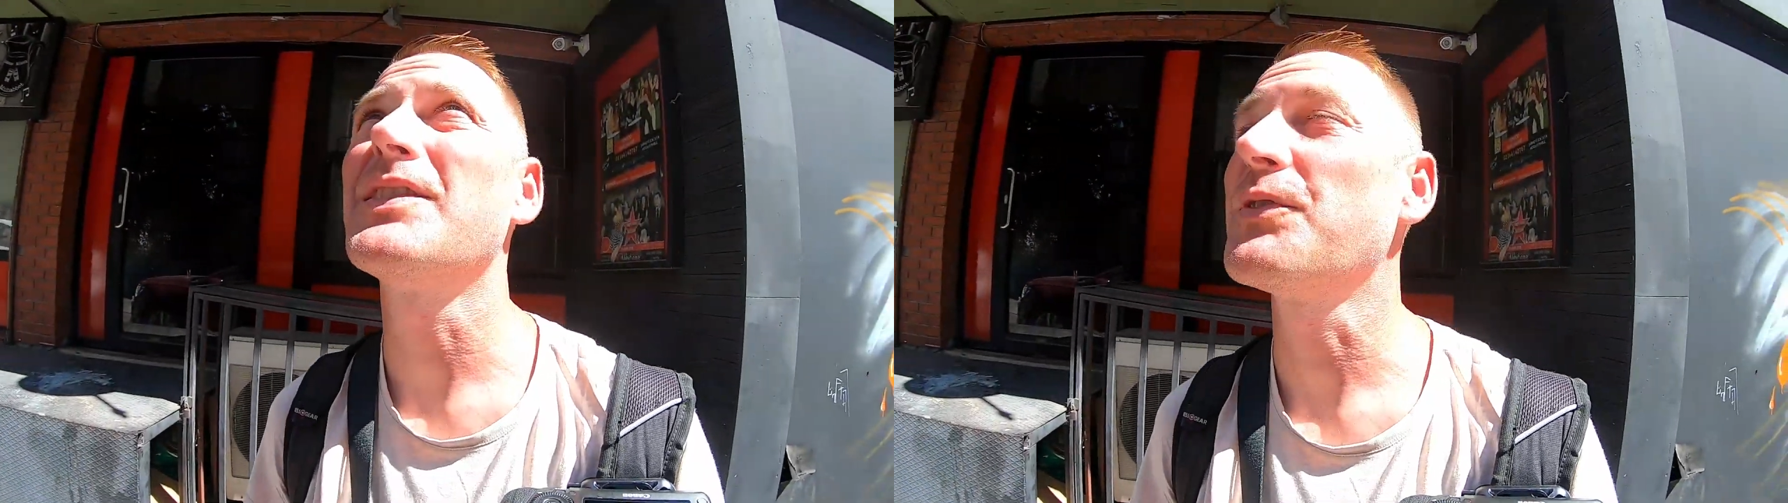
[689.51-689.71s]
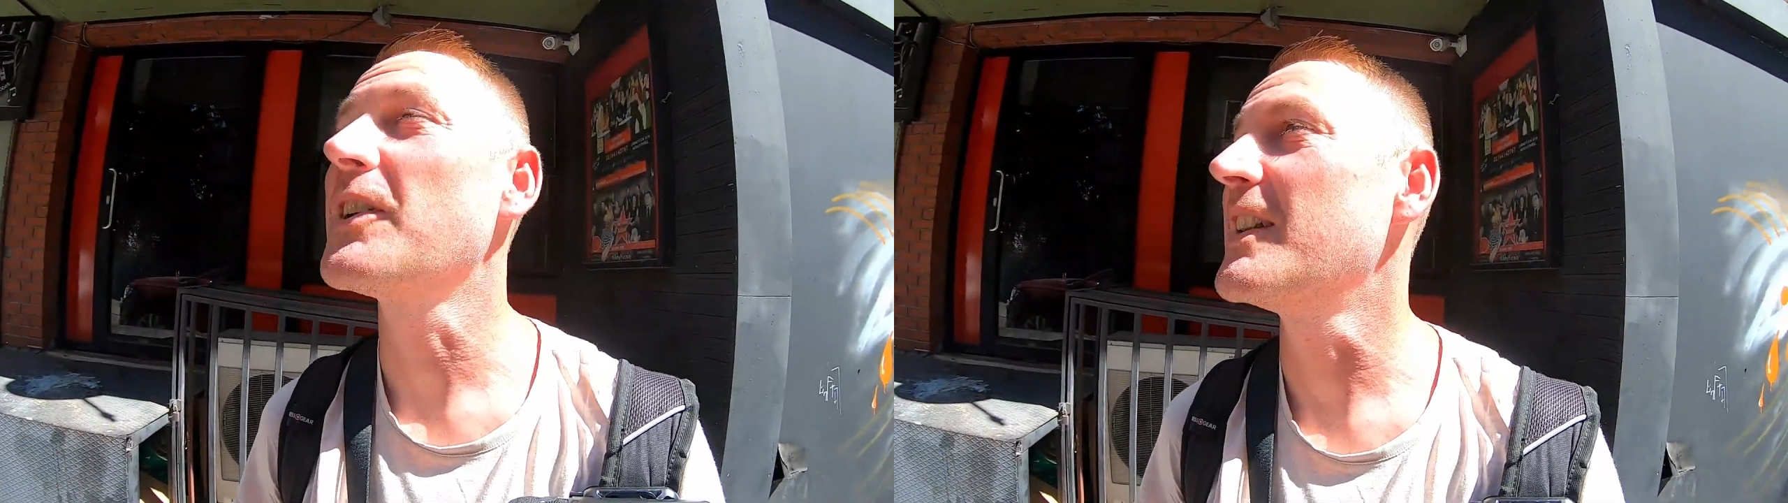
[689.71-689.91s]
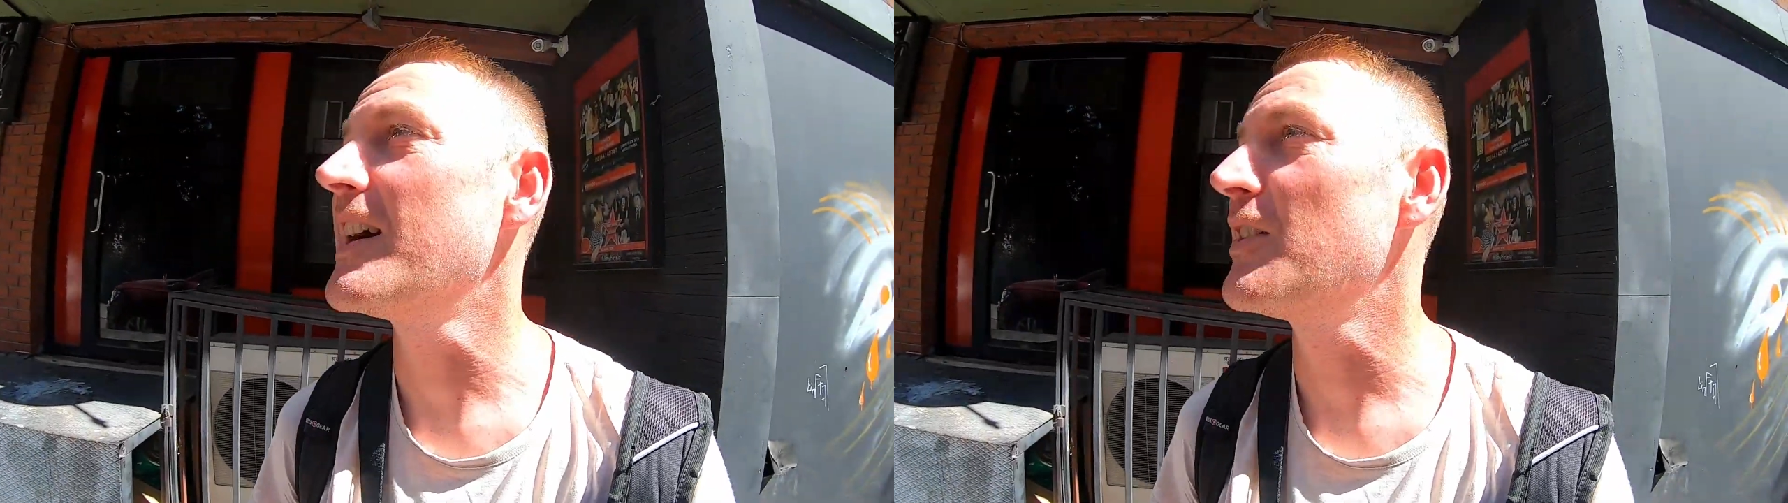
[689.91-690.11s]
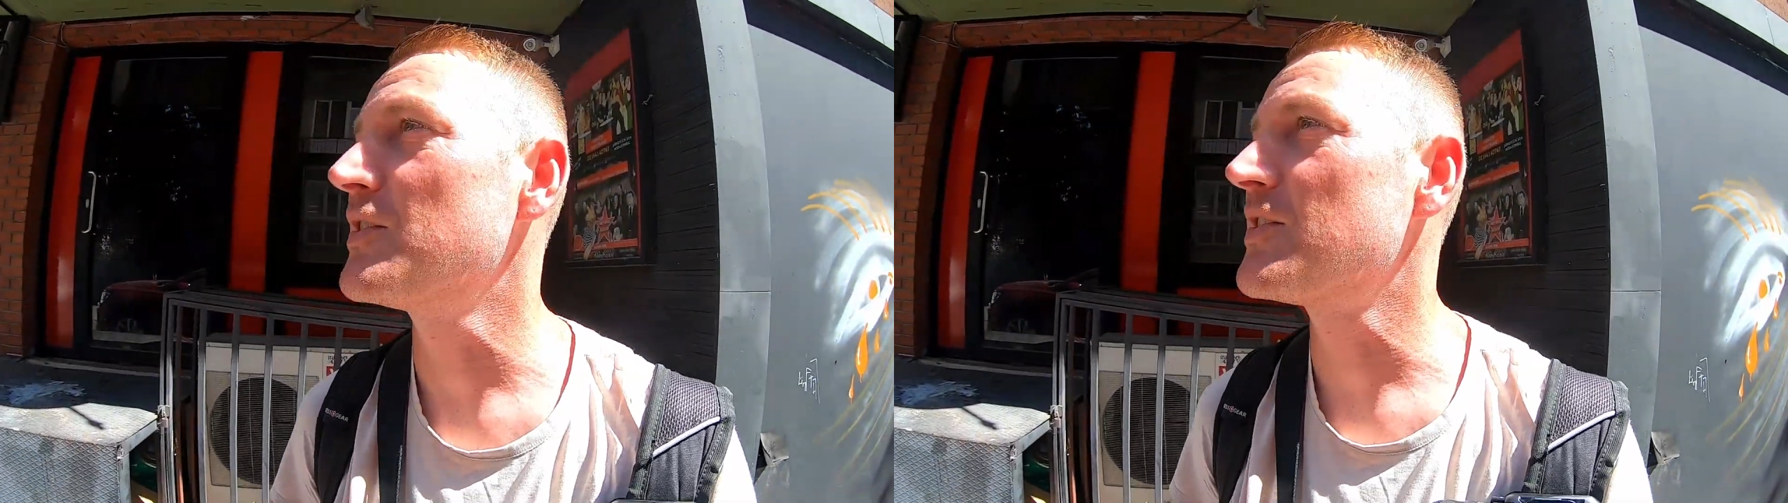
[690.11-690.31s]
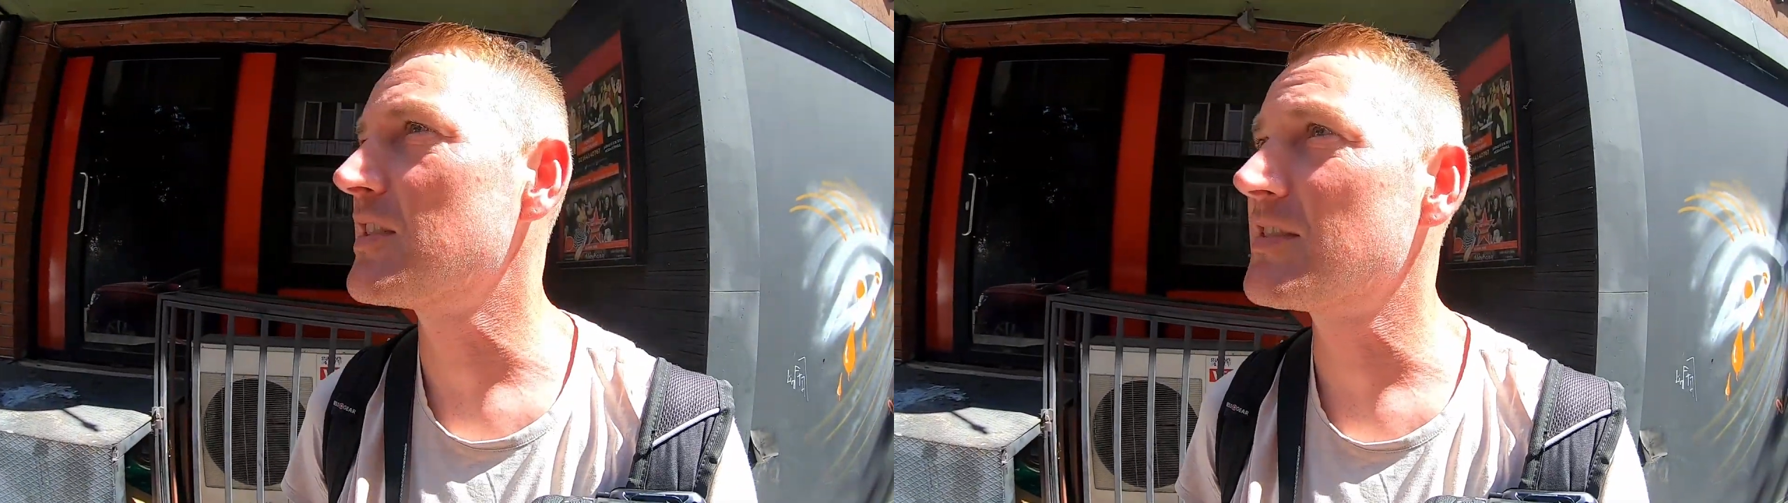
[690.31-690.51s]
of right now,
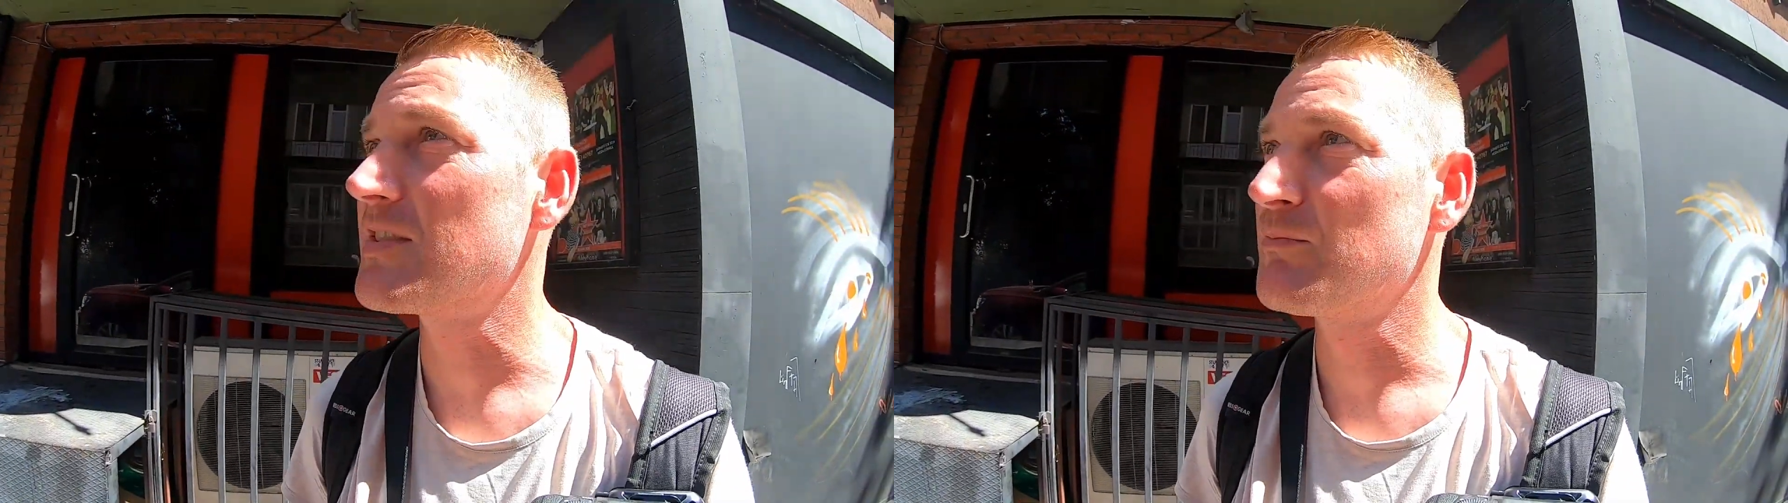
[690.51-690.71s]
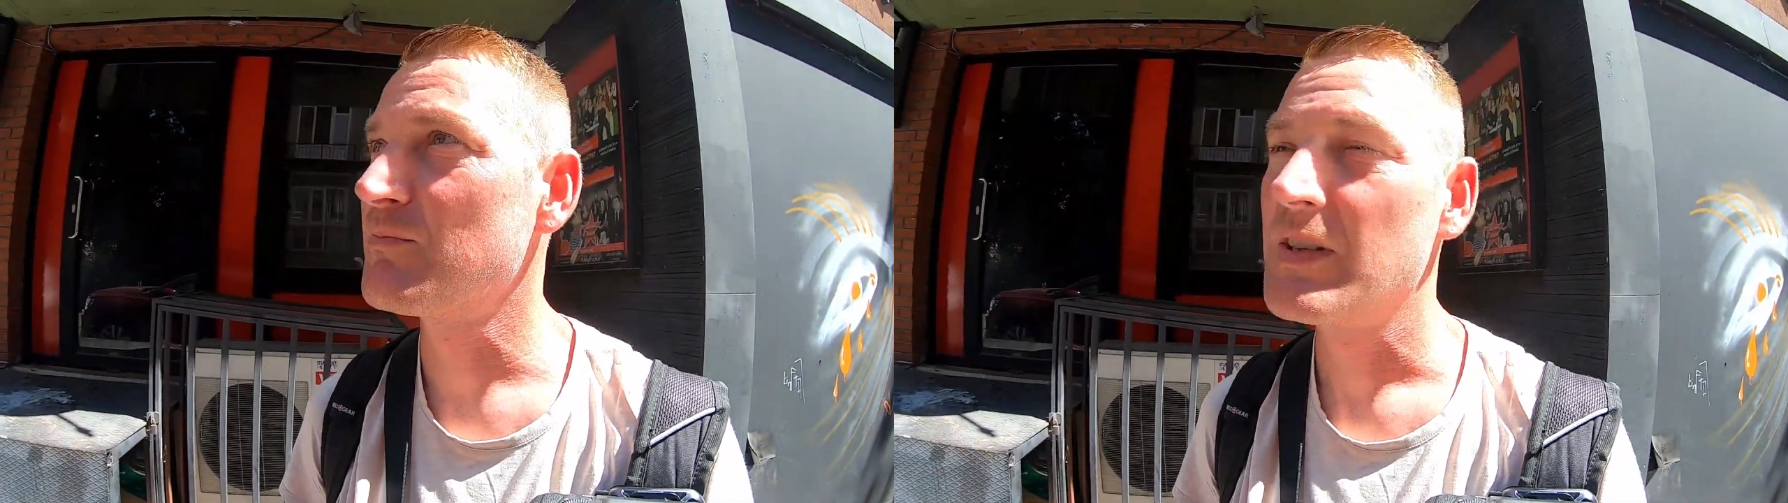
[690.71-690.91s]
it's just,